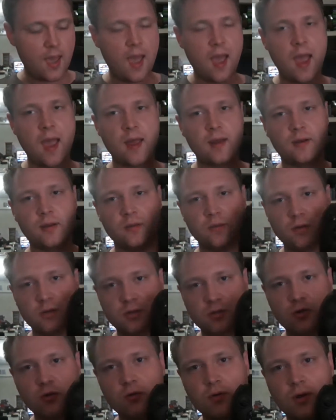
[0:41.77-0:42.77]
And the
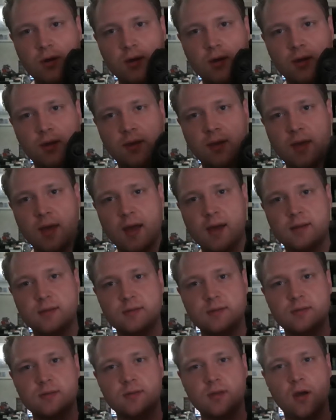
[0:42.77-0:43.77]
Duke
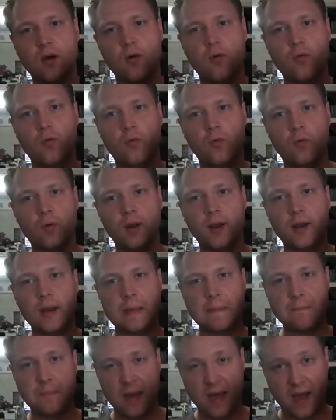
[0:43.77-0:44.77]
gets a
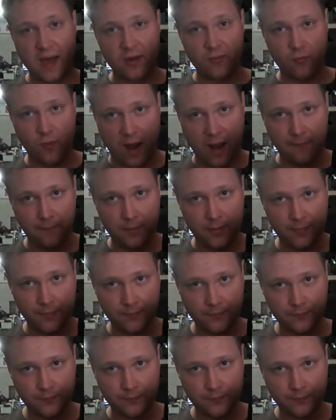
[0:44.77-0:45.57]
really bad rap